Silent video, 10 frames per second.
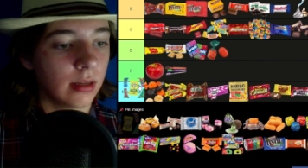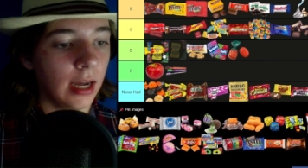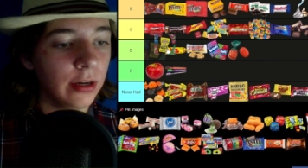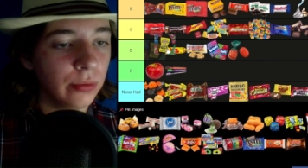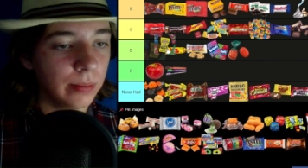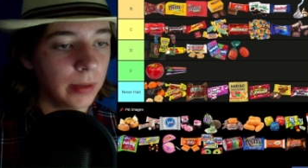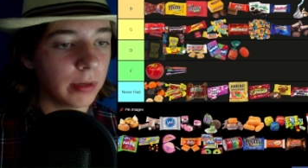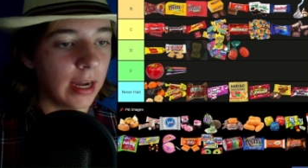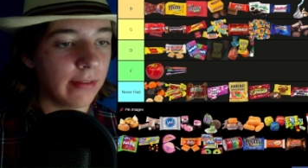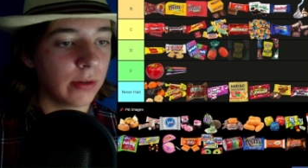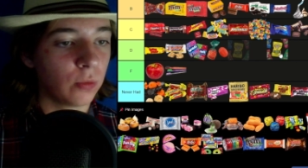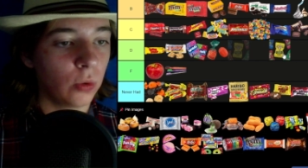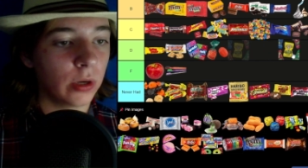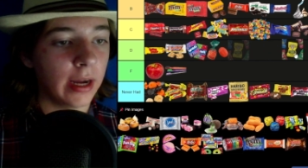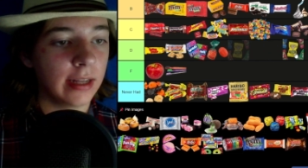I don't remember having
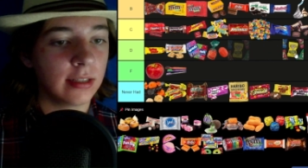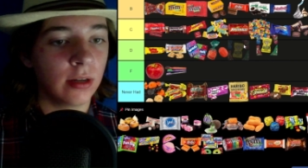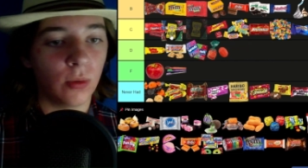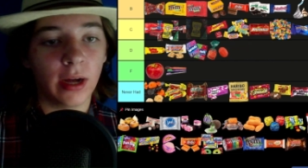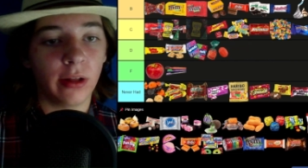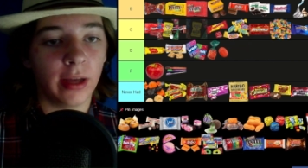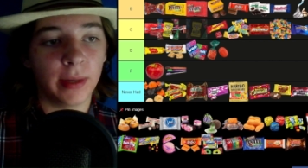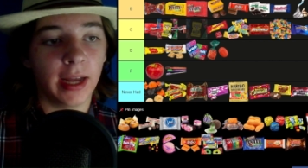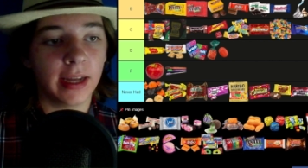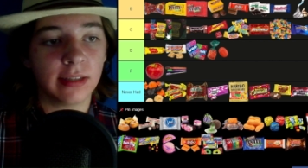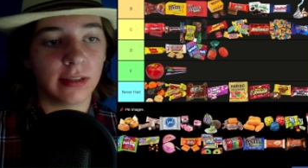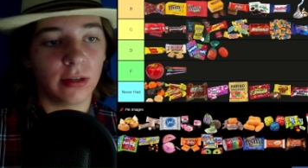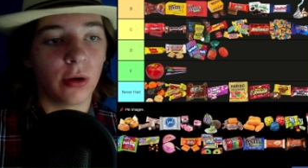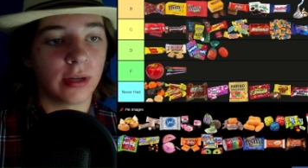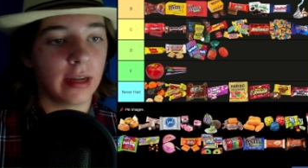warheads in a while. I mean, I guess
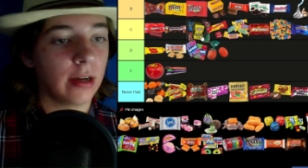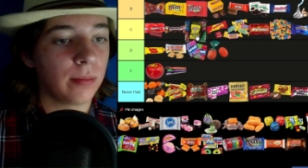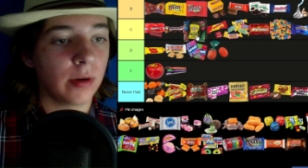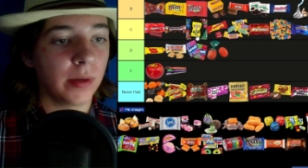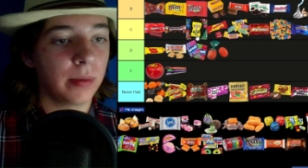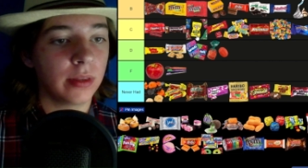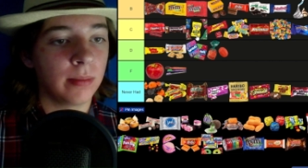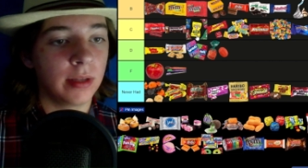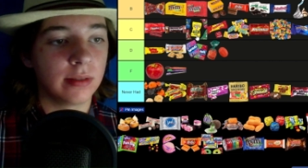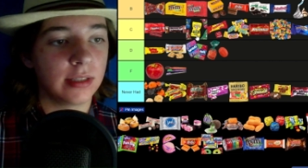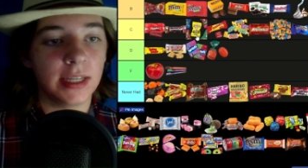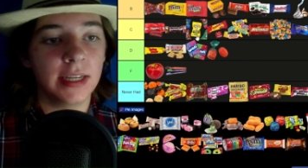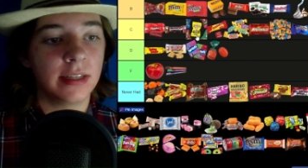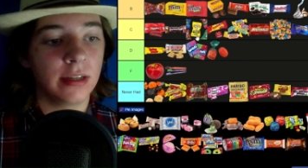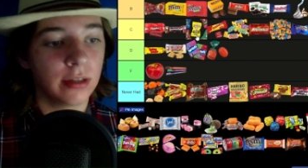they're okay. I'll probably put them in C
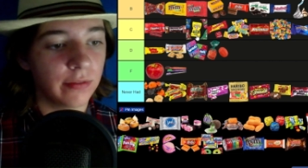tier